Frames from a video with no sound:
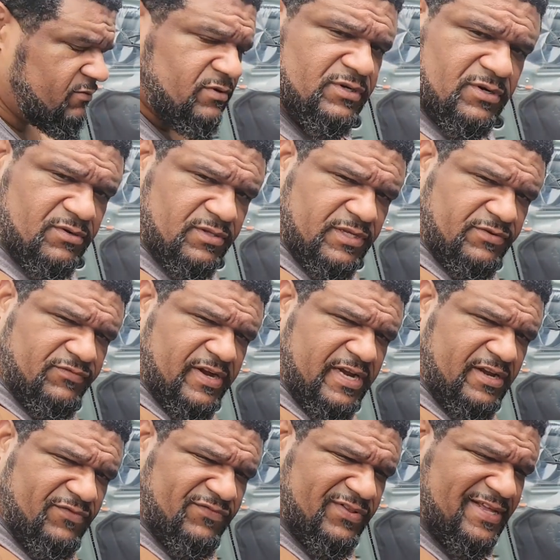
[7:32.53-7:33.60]
were only
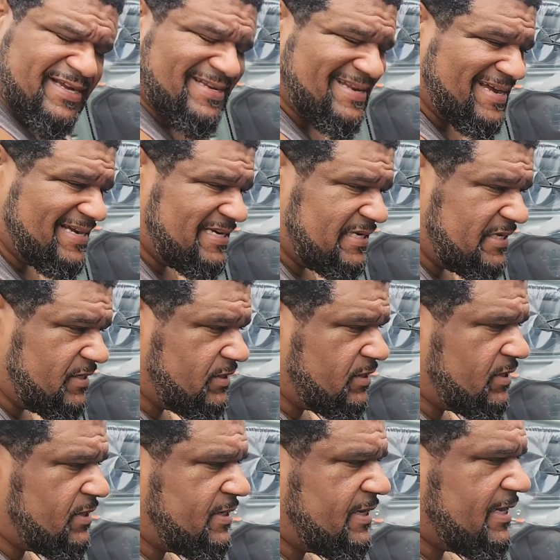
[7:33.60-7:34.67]
rated for like 90.
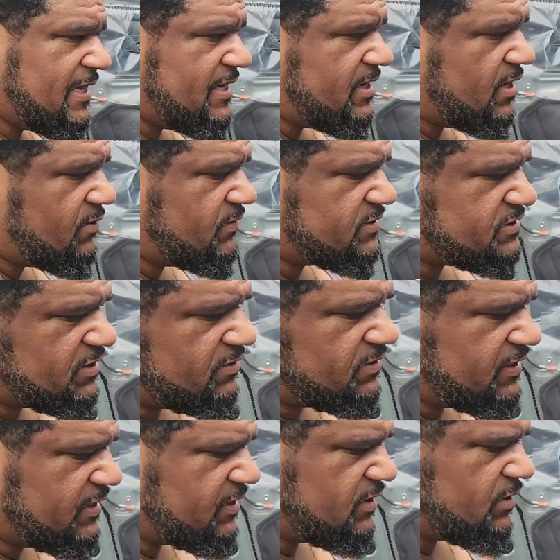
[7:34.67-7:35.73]
And I know it's
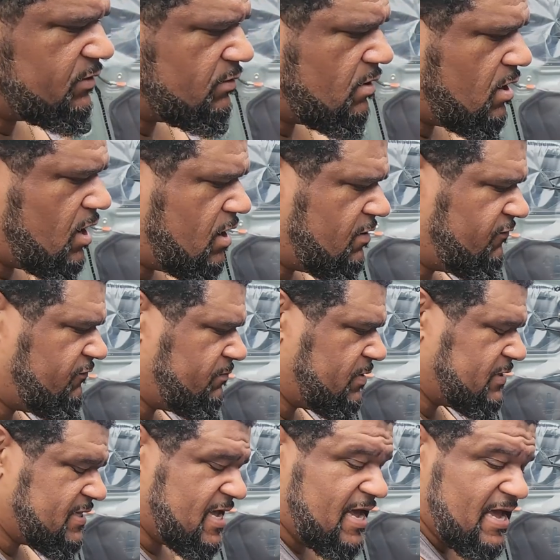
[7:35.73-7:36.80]
only a little off,
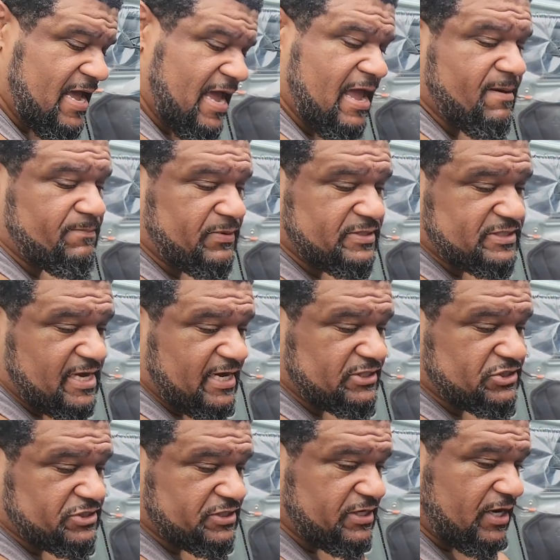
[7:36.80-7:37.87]
but that amp is
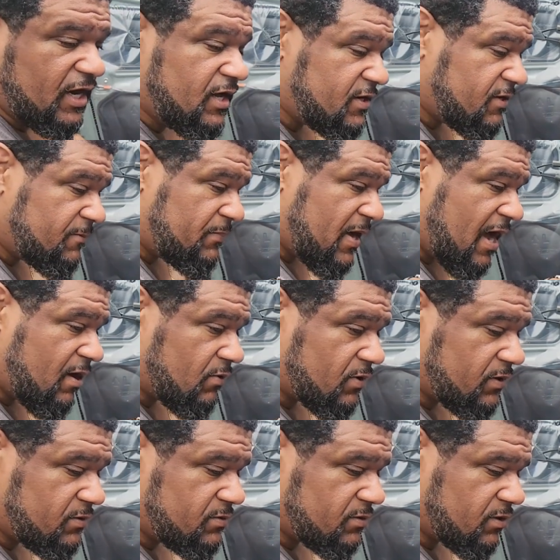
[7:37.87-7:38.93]
actually
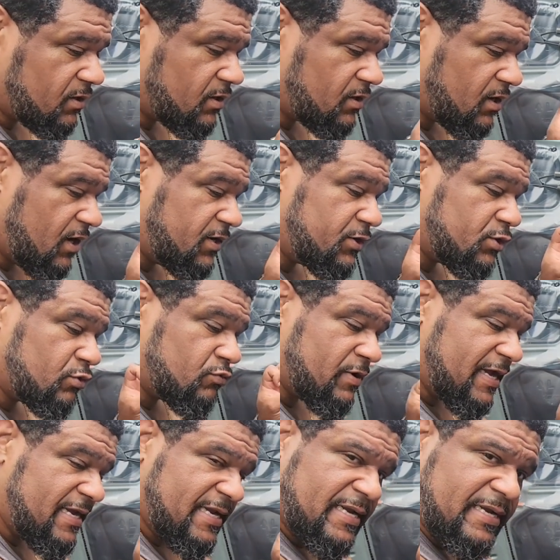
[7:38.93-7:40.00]
underpowered or
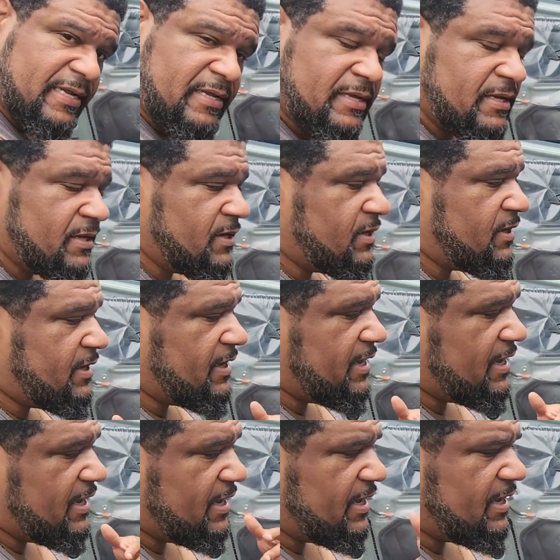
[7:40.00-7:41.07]
underrated,
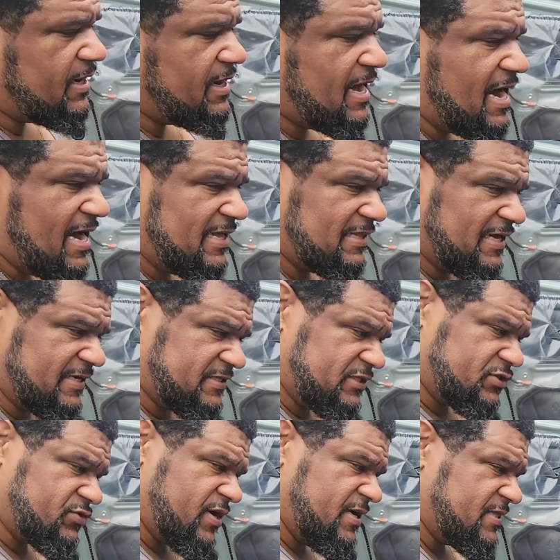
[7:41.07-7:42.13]
and I like to
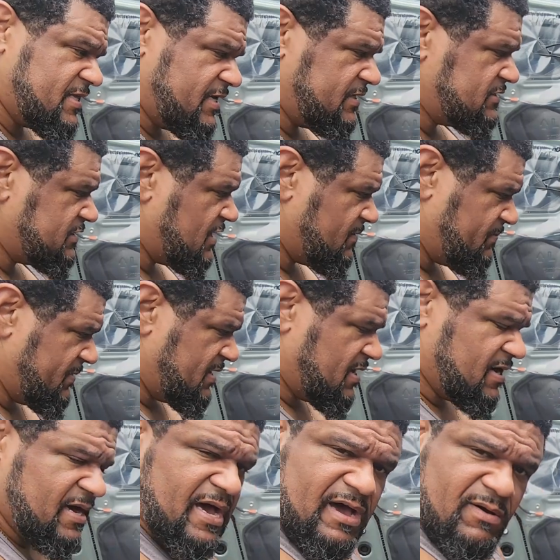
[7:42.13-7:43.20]
crank things up, and
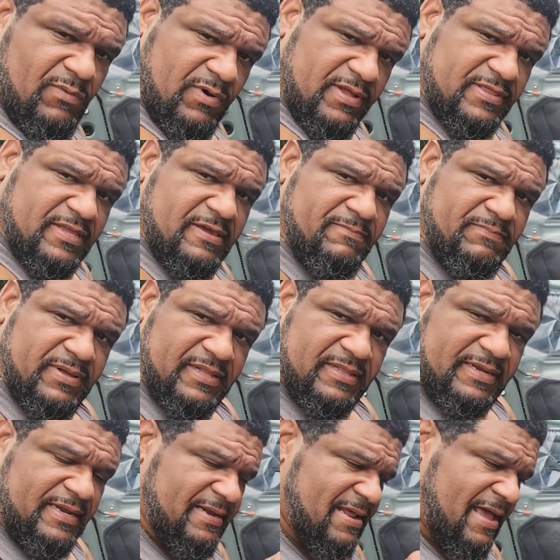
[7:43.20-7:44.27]
I want the
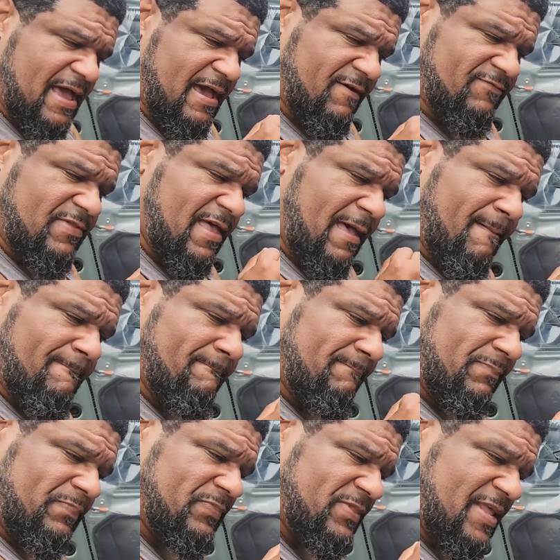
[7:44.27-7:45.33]
ability to have that
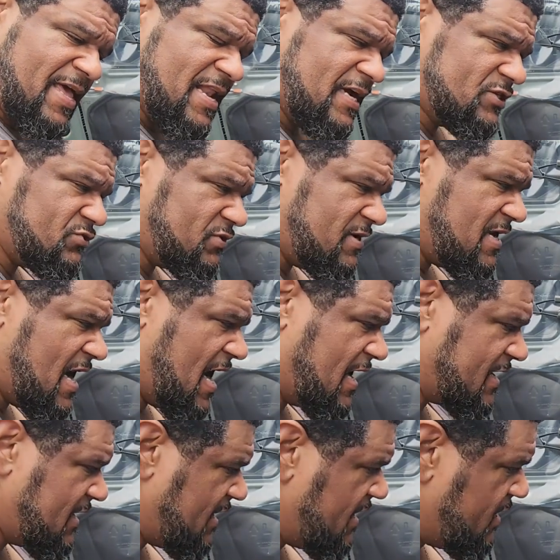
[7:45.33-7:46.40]
extra
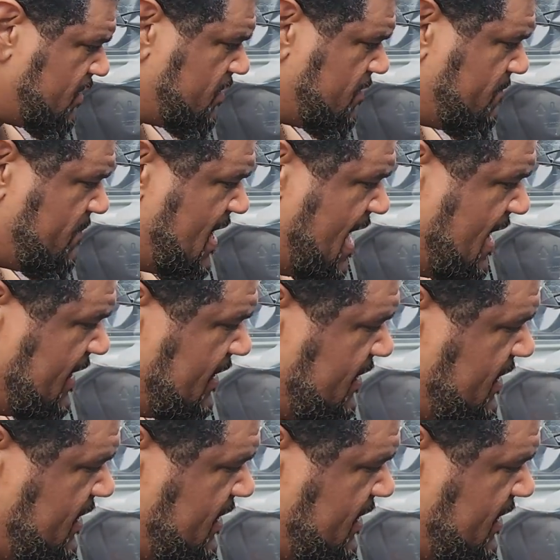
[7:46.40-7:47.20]
knock here in the back. And